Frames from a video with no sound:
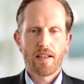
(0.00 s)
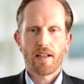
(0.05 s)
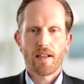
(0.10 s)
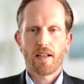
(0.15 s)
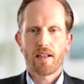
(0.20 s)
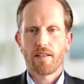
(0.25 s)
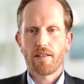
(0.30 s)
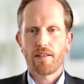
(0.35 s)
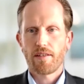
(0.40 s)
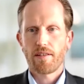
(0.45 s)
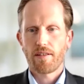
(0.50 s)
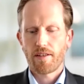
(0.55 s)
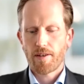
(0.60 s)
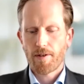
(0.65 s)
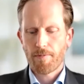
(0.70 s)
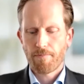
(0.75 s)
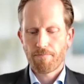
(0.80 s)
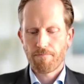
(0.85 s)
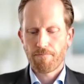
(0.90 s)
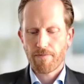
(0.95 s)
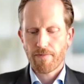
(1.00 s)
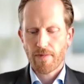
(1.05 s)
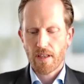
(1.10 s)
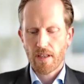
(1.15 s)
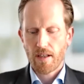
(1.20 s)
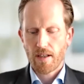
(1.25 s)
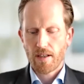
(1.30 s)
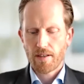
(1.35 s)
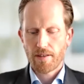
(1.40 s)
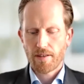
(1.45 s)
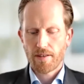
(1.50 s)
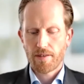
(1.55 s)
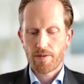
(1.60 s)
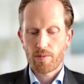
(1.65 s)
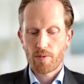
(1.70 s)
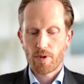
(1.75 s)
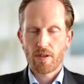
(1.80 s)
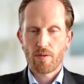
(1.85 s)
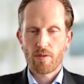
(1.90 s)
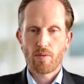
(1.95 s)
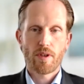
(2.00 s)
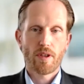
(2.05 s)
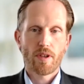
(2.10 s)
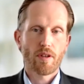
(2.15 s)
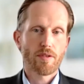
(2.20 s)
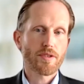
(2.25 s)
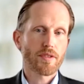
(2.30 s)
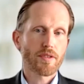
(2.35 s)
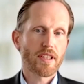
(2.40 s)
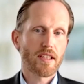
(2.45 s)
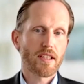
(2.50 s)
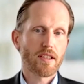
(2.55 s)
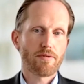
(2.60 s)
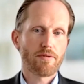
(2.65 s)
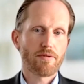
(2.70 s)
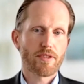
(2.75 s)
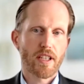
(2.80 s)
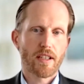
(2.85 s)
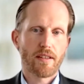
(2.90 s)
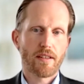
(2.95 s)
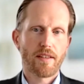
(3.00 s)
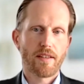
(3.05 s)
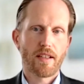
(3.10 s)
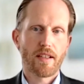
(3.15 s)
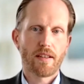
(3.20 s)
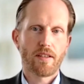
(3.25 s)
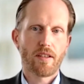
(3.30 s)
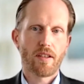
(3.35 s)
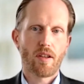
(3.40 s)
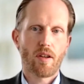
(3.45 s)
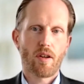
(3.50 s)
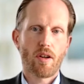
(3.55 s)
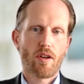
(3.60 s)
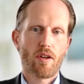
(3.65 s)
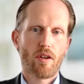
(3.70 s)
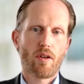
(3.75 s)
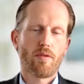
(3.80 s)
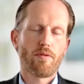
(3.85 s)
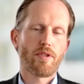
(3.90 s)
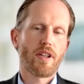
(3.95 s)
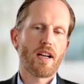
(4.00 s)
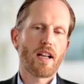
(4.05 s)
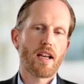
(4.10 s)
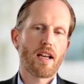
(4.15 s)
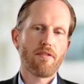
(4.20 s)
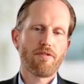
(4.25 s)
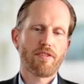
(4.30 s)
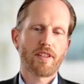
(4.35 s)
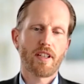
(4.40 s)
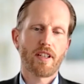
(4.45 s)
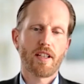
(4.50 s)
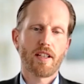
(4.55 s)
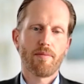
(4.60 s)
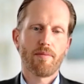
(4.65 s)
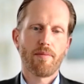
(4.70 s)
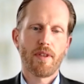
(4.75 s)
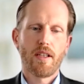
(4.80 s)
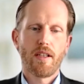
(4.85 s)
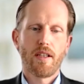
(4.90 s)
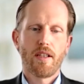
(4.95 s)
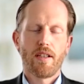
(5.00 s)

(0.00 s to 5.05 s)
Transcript: And, um, and we, we also tend to forget that over a lifetime,